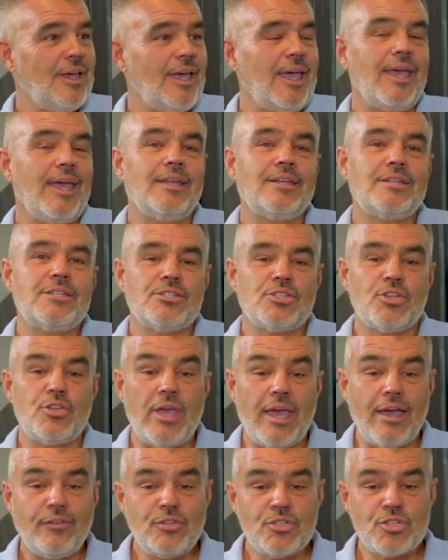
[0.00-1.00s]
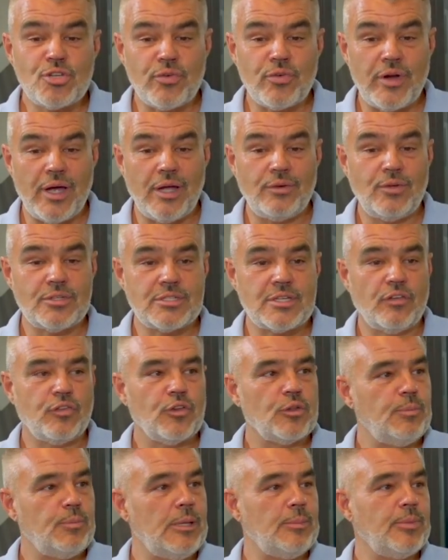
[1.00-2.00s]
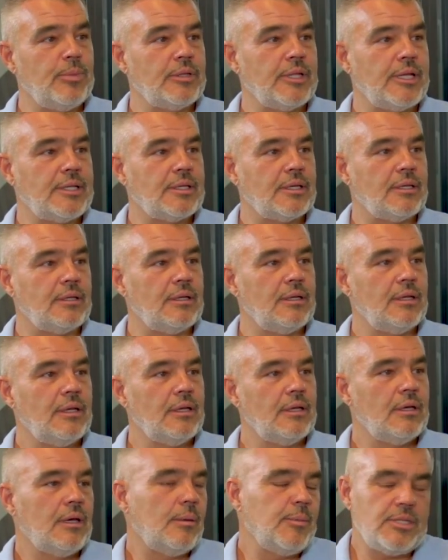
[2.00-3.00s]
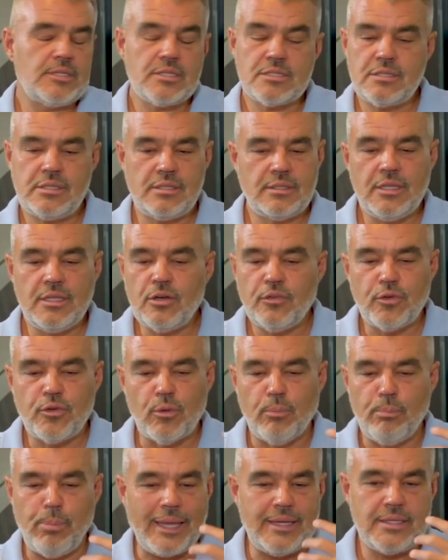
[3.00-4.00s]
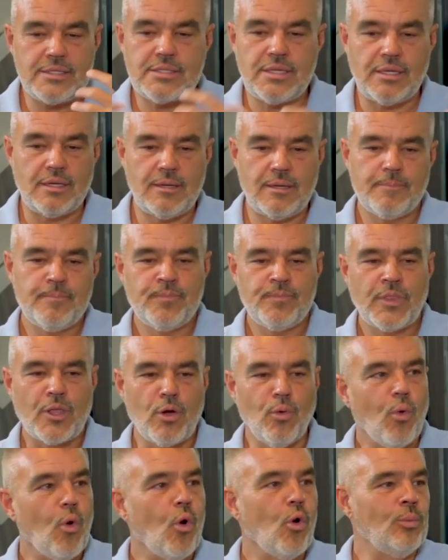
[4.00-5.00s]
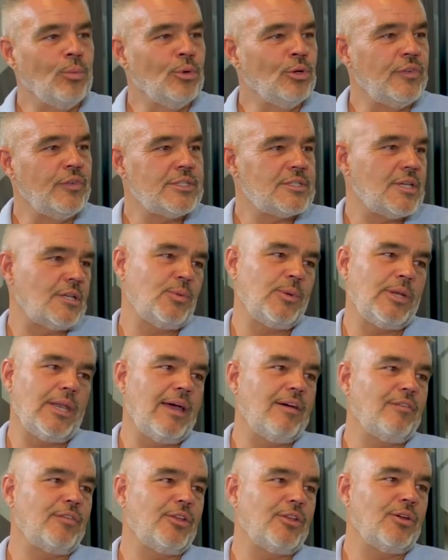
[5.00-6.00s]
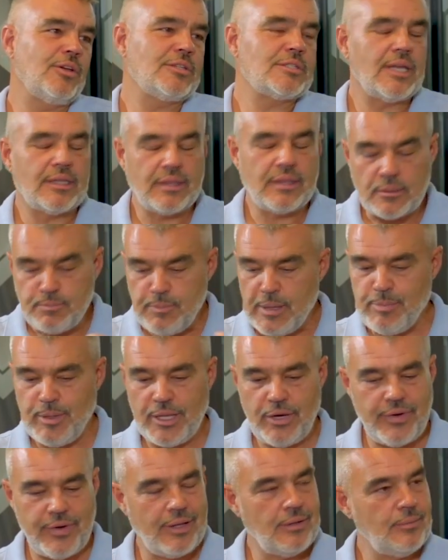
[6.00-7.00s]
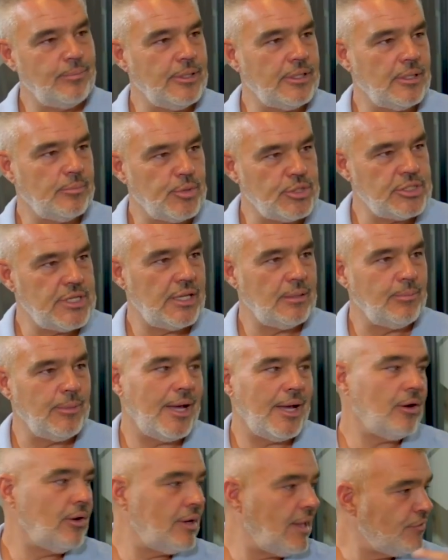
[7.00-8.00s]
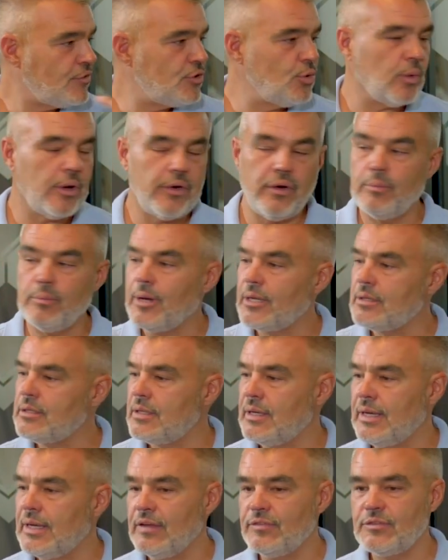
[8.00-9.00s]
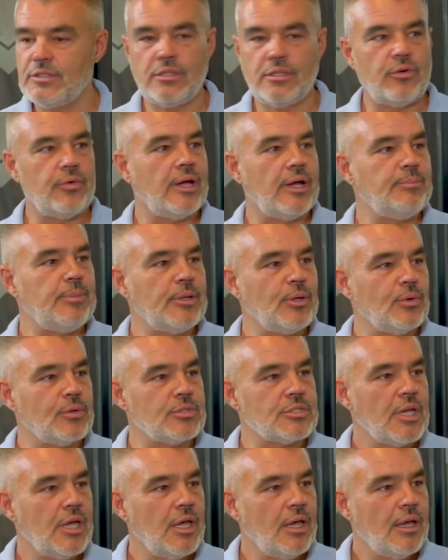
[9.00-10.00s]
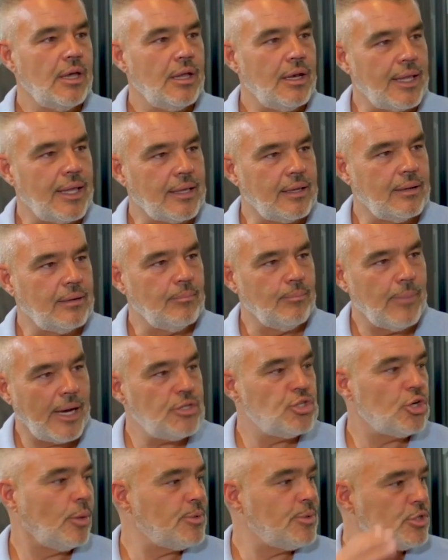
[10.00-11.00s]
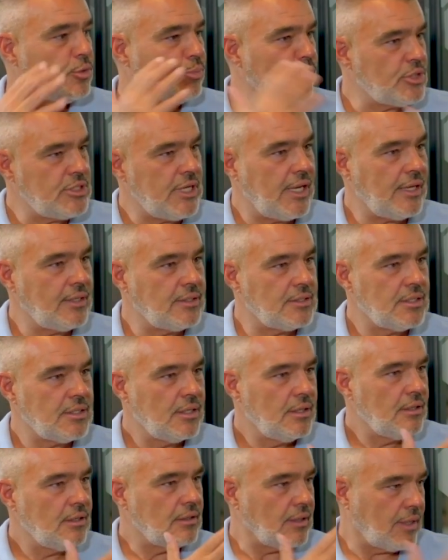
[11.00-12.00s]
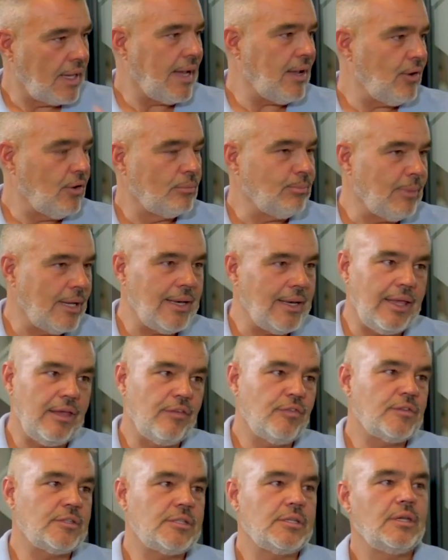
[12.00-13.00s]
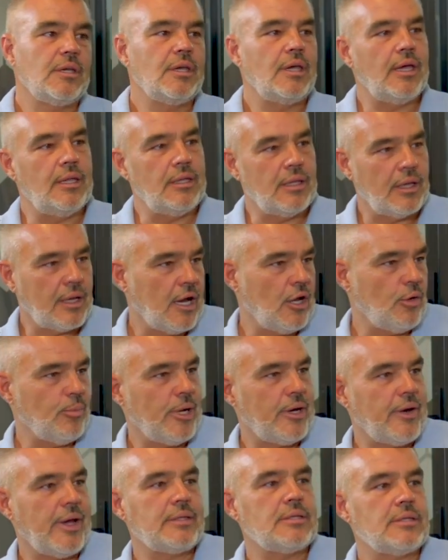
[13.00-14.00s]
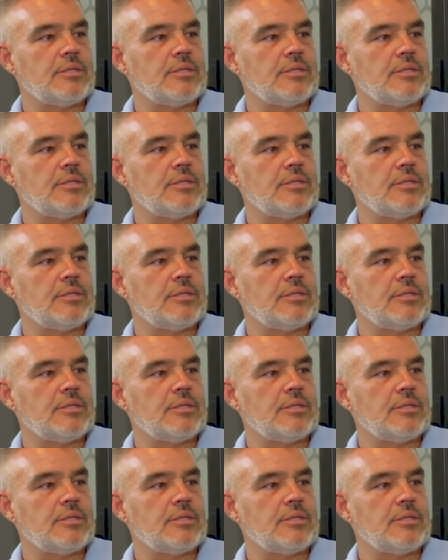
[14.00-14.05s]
And so you have to surround yourself with people that can, just think of your basic war movies that we love. It's like there's people around me that protect me. I don't have to worry about the left and the right because like my job is to protect the guy on my left and the guy on my right.